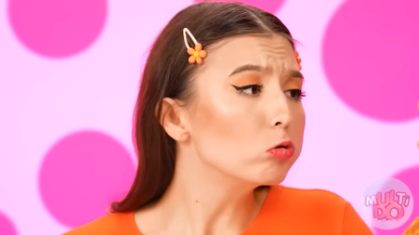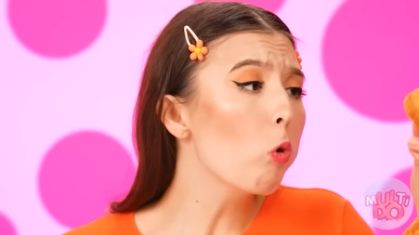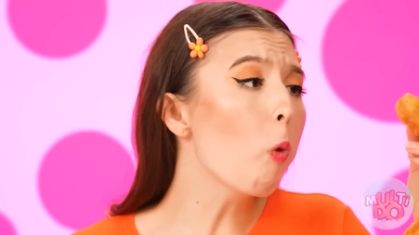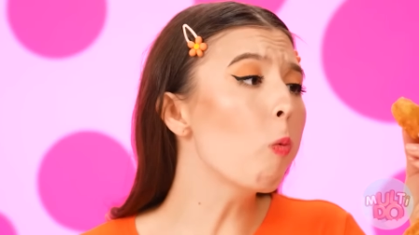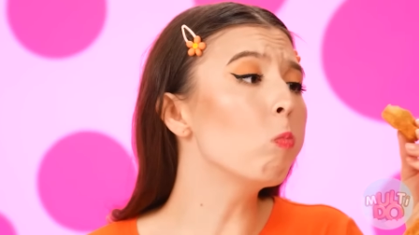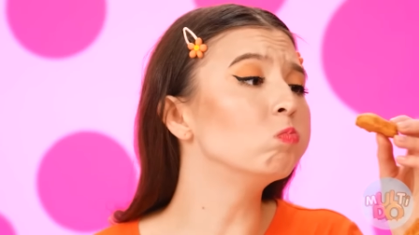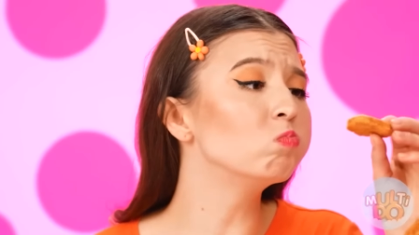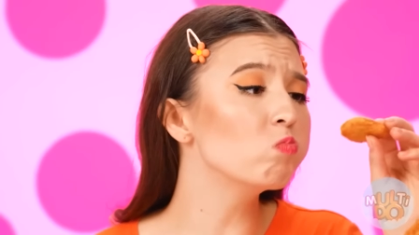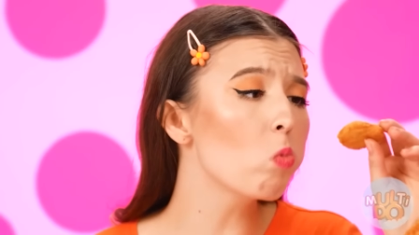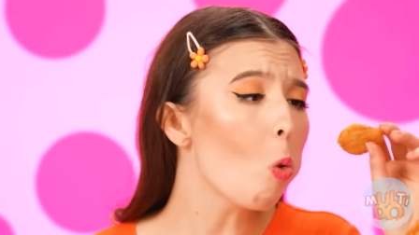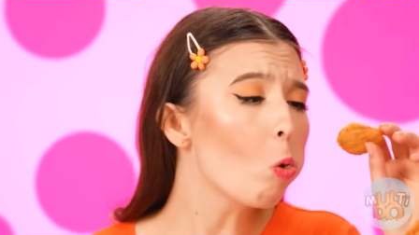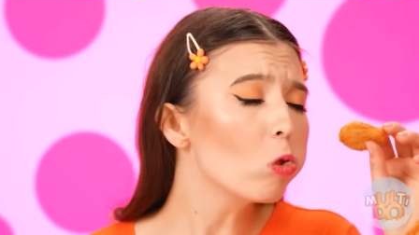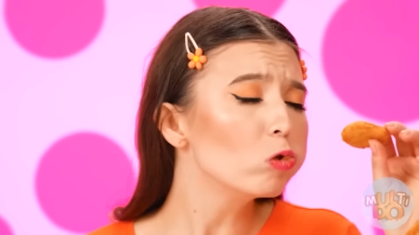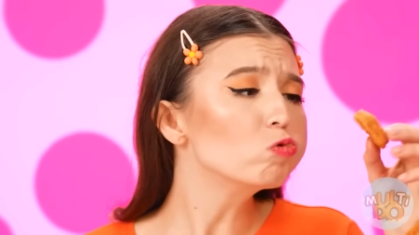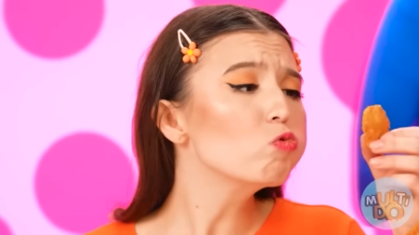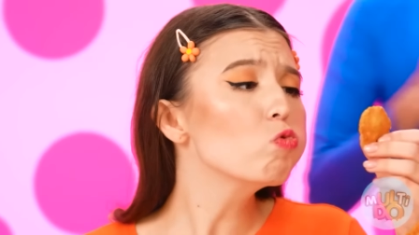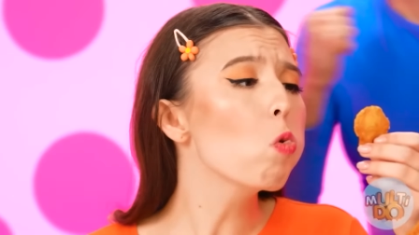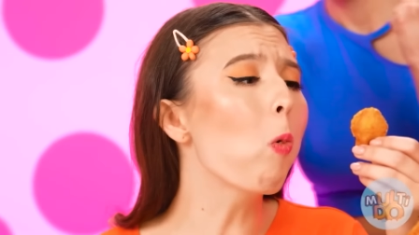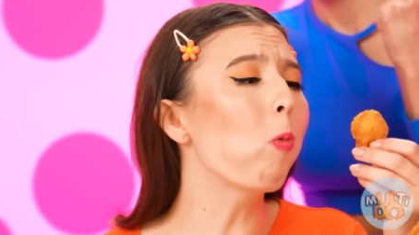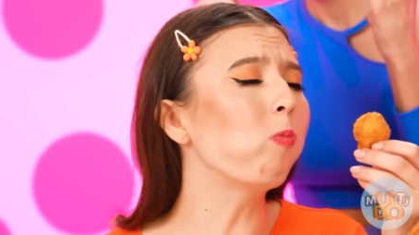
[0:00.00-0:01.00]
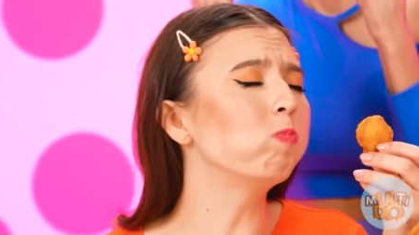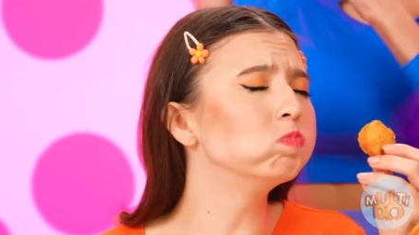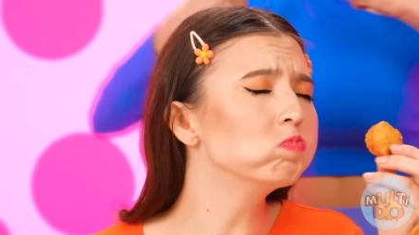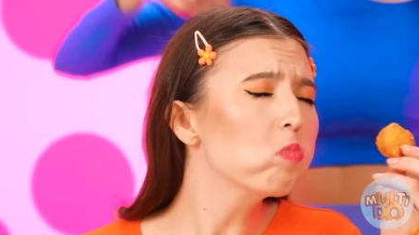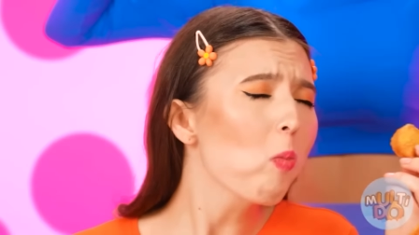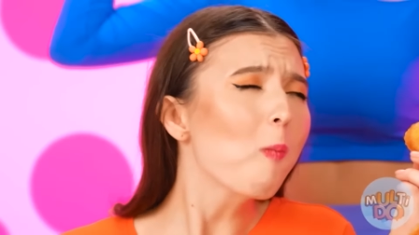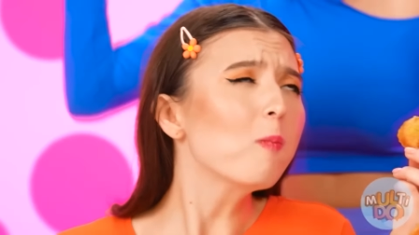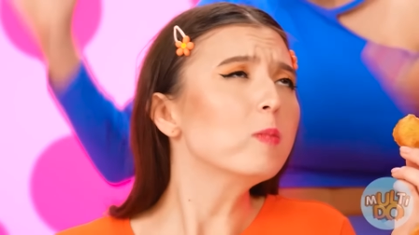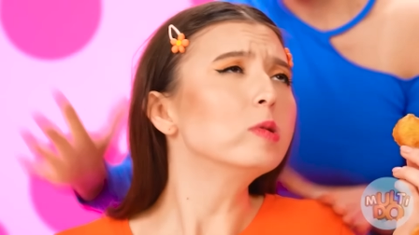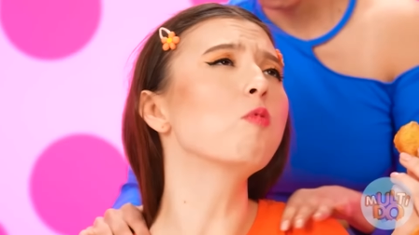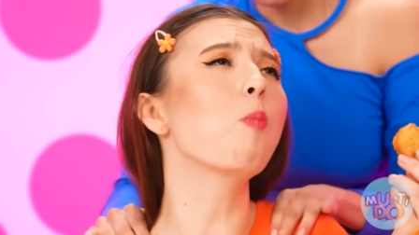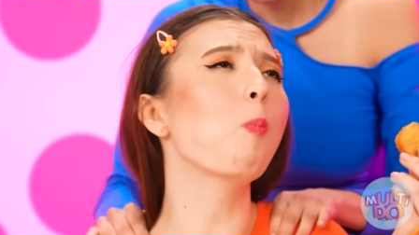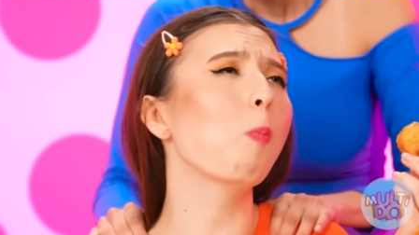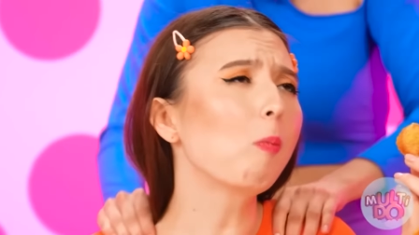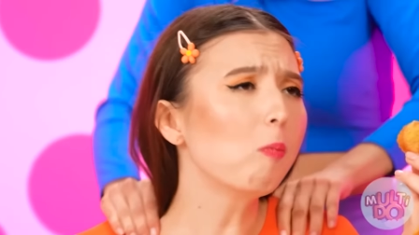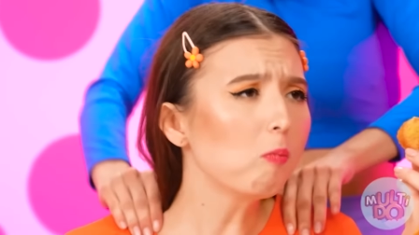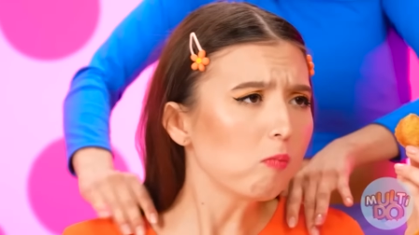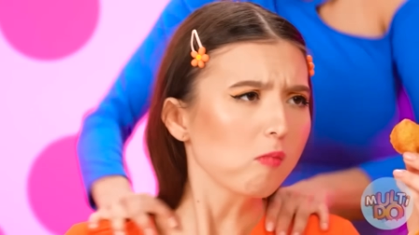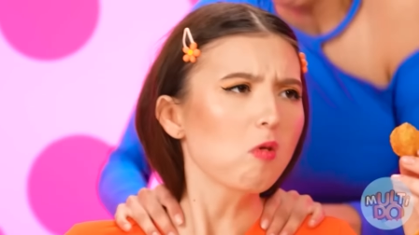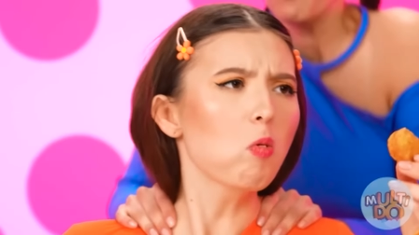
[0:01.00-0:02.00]
But have you guys seen this
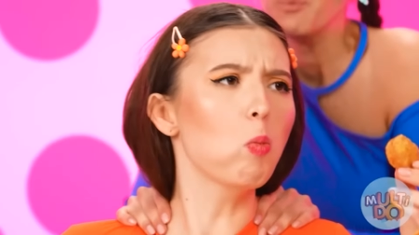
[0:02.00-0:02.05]
mountain?